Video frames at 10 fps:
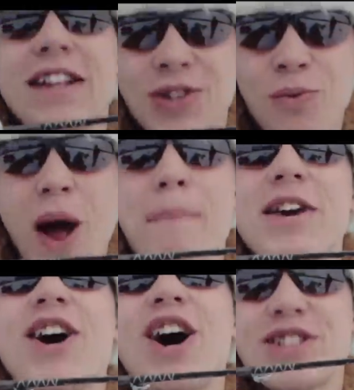But that's
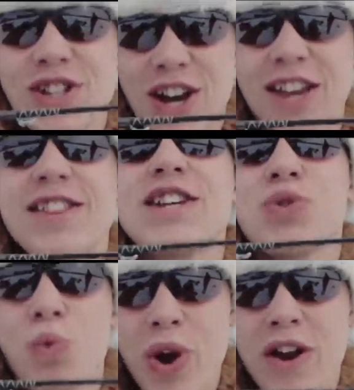alright because look
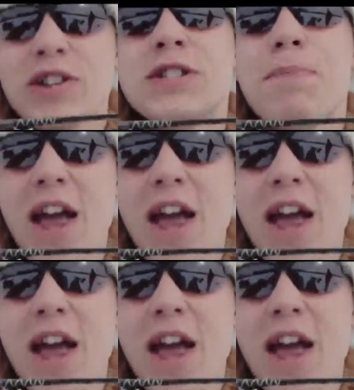at this real